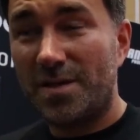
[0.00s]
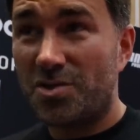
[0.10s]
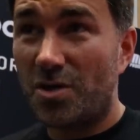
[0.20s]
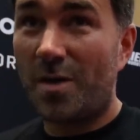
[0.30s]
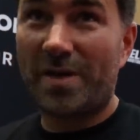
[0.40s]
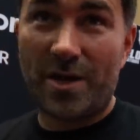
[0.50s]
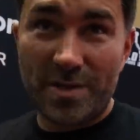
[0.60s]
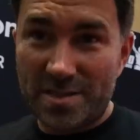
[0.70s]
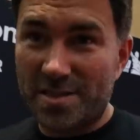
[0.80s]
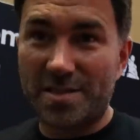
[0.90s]
that? Sure, I'm
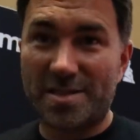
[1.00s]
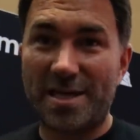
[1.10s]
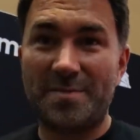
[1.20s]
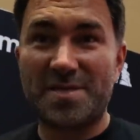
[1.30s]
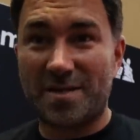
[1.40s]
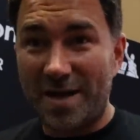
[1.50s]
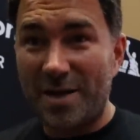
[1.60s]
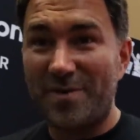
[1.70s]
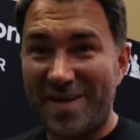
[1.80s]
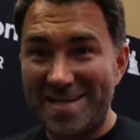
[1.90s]
going to see him
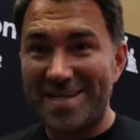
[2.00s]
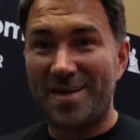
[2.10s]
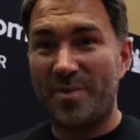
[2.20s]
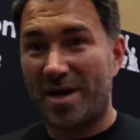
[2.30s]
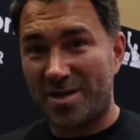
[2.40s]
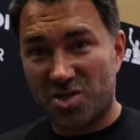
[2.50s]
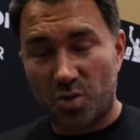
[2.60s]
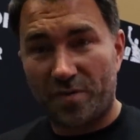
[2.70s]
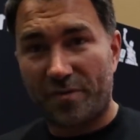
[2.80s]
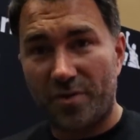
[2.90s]
tonight with Eddie, and we're going to
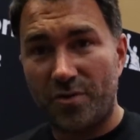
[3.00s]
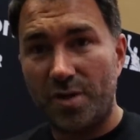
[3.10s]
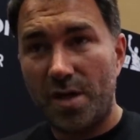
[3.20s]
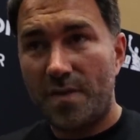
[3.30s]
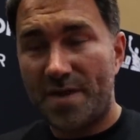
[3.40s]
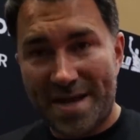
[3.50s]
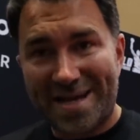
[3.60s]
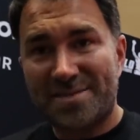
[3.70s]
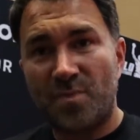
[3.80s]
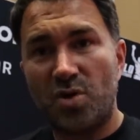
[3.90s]
talk through the
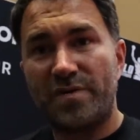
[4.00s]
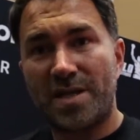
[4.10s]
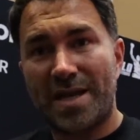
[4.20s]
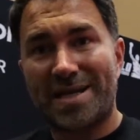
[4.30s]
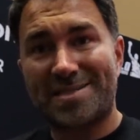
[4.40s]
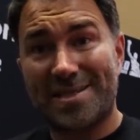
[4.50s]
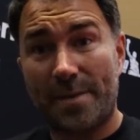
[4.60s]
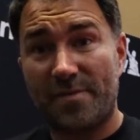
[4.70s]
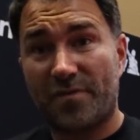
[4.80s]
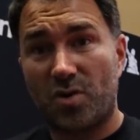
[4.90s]
next move and the next
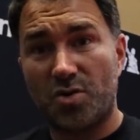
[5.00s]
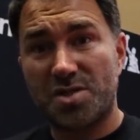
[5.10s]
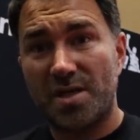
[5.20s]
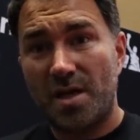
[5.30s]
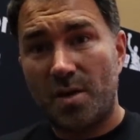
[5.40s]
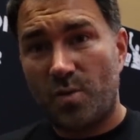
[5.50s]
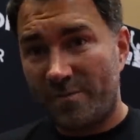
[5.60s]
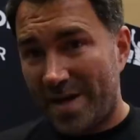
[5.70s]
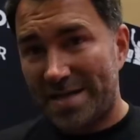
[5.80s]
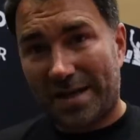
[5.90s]
step. Of course,
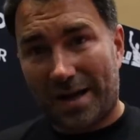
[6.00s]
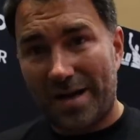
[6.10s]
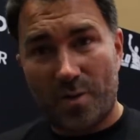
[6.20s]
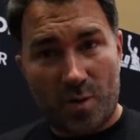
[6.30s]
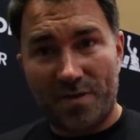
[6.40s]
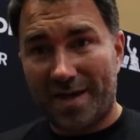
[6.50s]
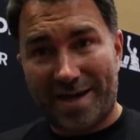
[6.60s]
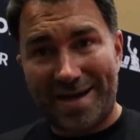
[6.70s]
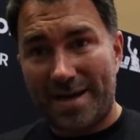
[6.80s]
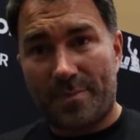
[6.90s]
we've made clear we want the
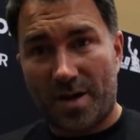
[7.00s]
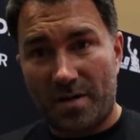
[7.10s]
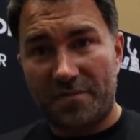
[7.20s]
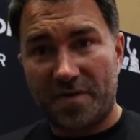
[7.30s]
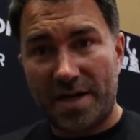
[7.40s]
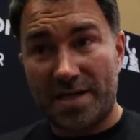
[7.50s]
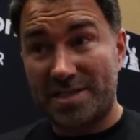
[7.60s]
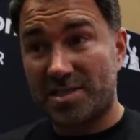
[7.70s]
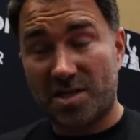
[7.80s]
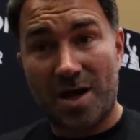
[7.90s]
Caleb Plant fight,
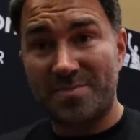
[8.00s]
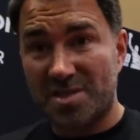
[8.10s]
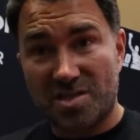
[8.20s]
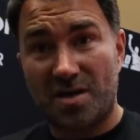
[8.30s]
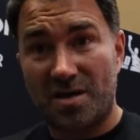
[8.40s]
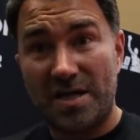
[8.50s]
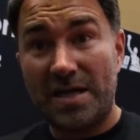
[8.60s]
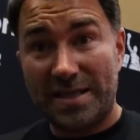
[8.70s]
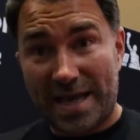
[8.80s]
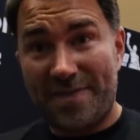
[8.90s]
and it's time to start
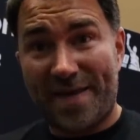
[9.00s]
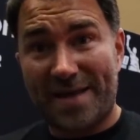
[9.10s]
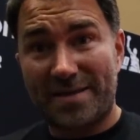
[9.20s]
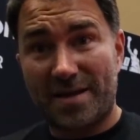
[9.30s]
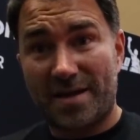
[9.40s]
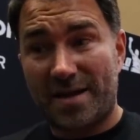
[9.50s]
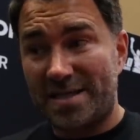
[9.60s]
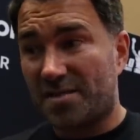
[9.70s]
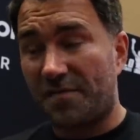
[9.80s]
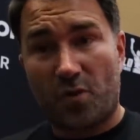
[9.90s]
getting that uh,
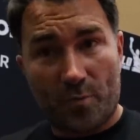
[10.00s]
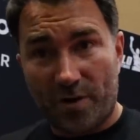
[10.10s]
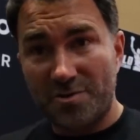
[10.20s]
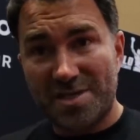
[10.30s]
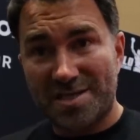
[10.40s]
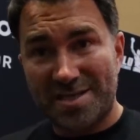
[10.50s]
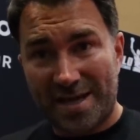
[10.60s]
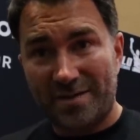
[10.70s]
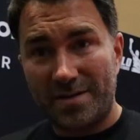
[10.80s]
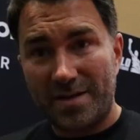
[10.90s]
into full process now.